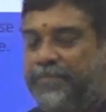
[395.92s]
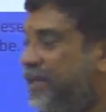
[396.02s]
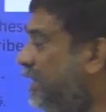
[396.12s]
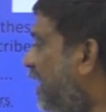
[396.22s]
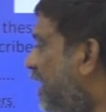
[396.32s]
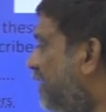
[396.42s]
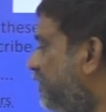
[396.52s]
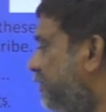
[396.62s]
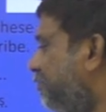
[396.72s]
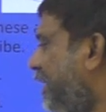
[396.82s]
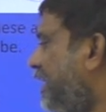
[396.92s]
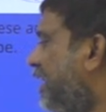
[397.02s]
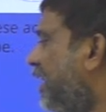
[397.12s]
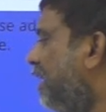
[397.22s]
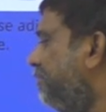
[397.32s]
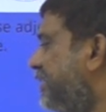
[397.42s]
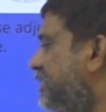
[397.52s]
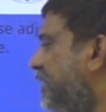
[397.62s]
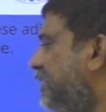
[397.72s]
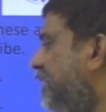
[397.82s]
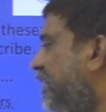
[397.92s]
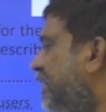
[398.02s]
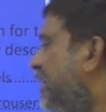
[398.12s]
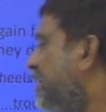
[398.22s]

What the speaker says: people have many comments on that.